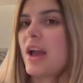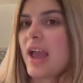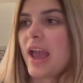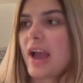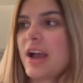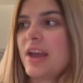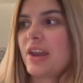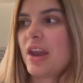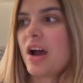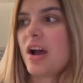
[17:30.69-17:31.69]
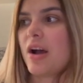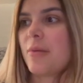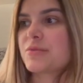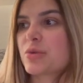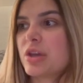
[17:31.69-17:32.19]
and
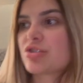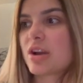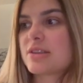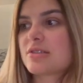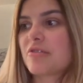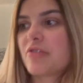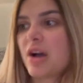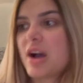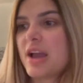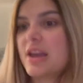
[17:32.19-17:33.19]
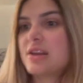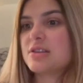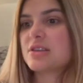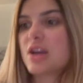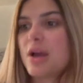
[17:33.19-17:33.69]
so he tries to find